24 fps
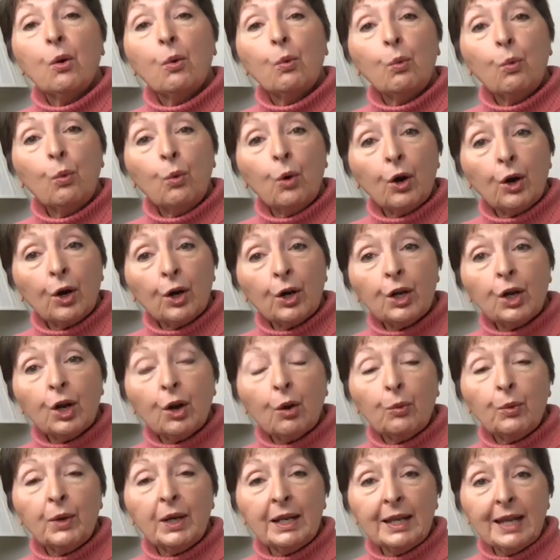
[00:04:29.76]

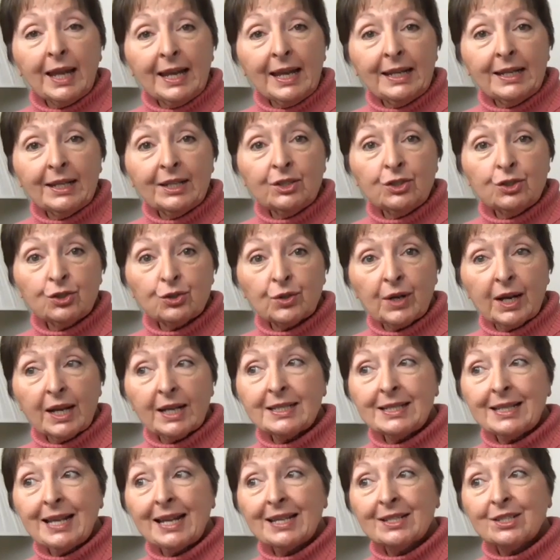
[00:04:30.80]
Work-related
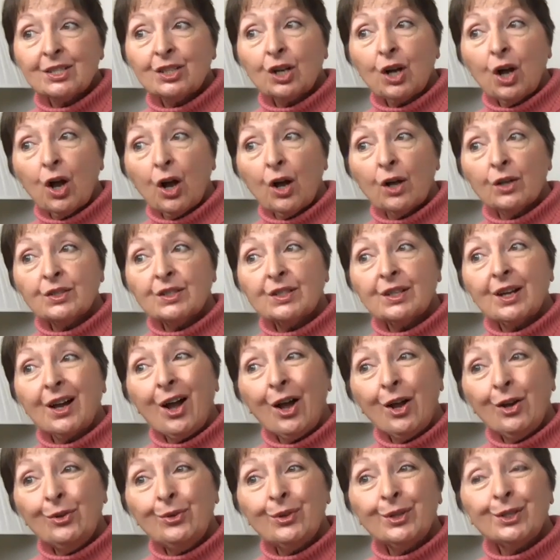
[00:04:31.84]
stress has caused
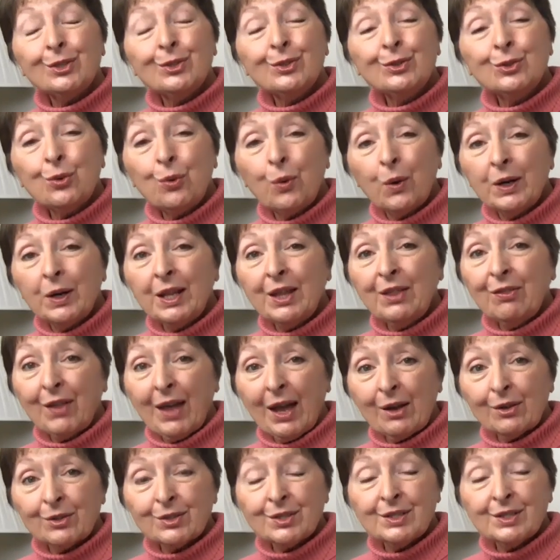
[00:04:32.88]

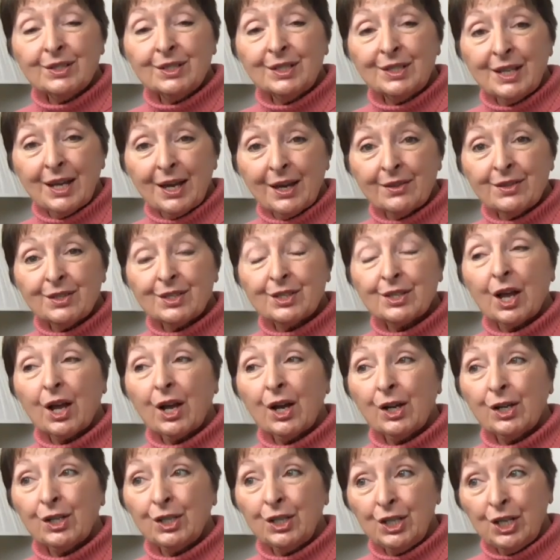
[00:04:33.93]
120,000 deaths
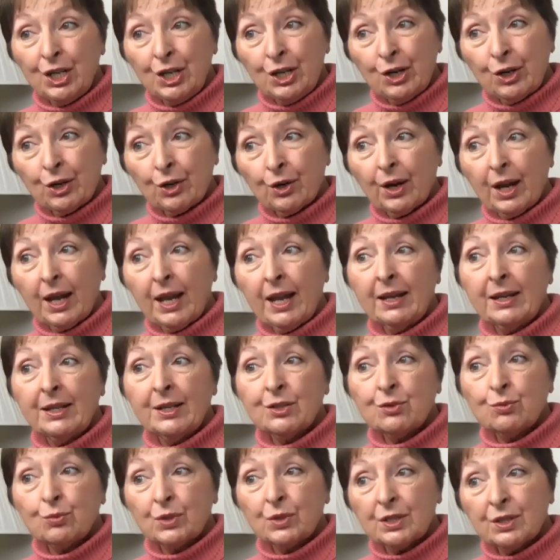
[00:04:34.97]
a year and
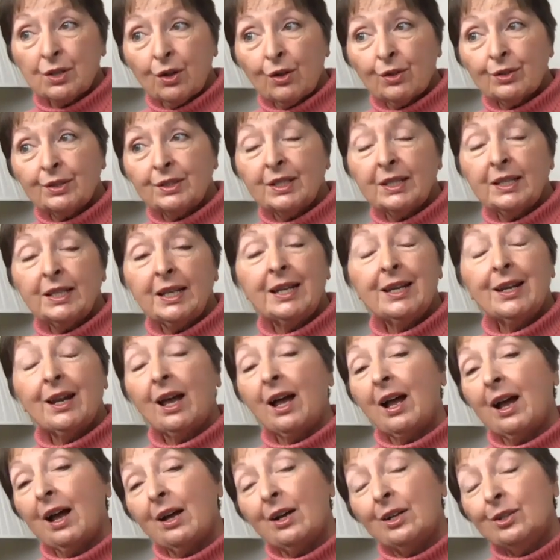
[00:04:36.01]
is resulting in
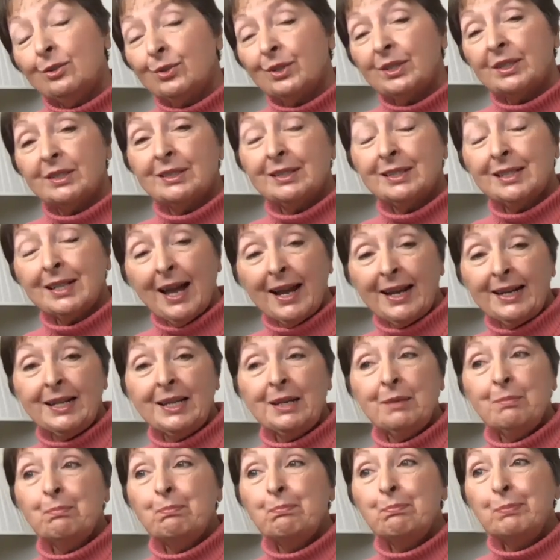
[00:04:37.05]

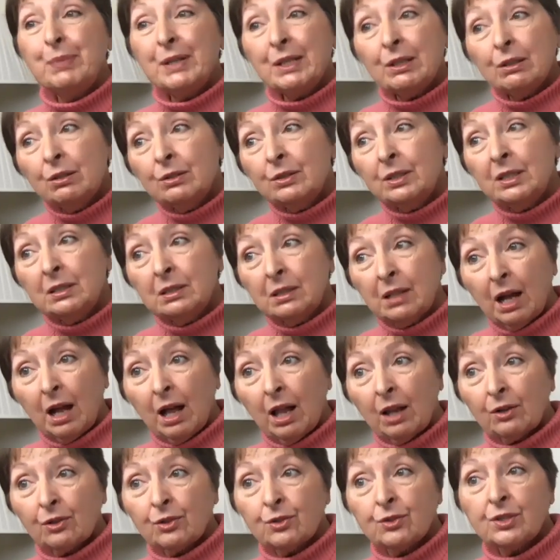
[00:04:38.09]
$190 billion
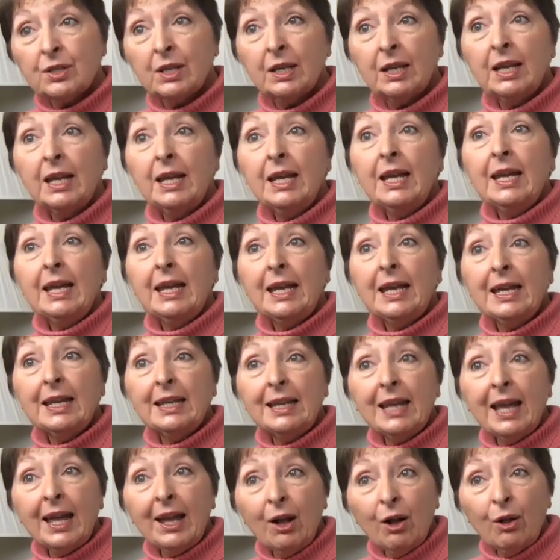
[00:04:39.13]
in
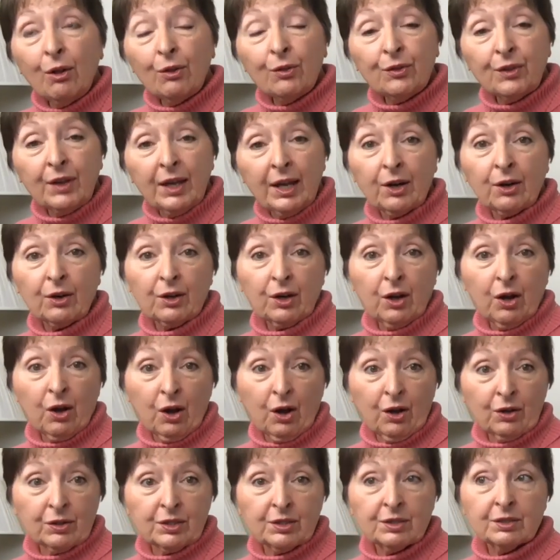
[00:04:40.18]
healthcare
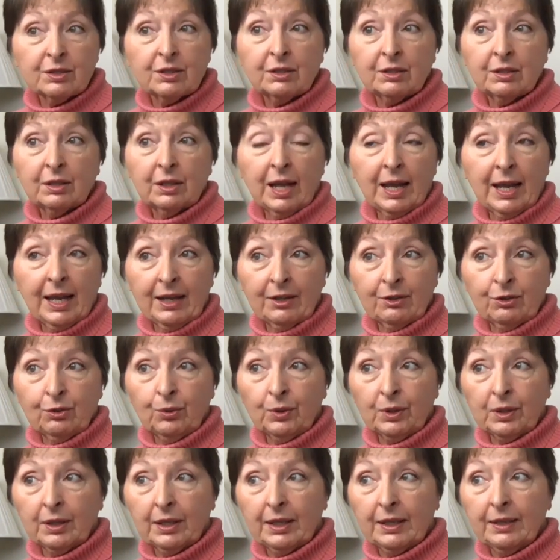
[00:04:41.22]
costs
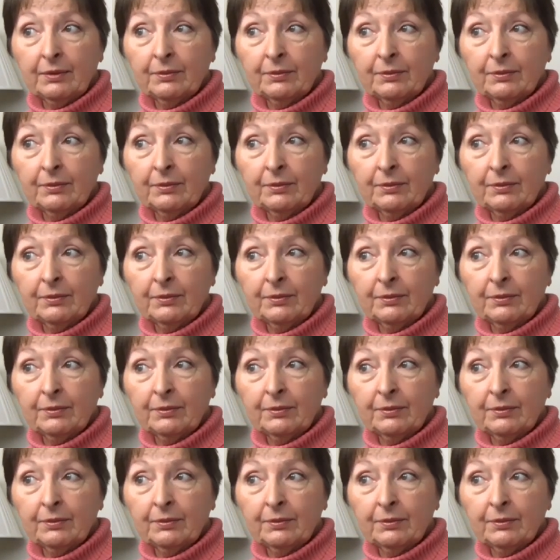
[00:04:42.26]
annually.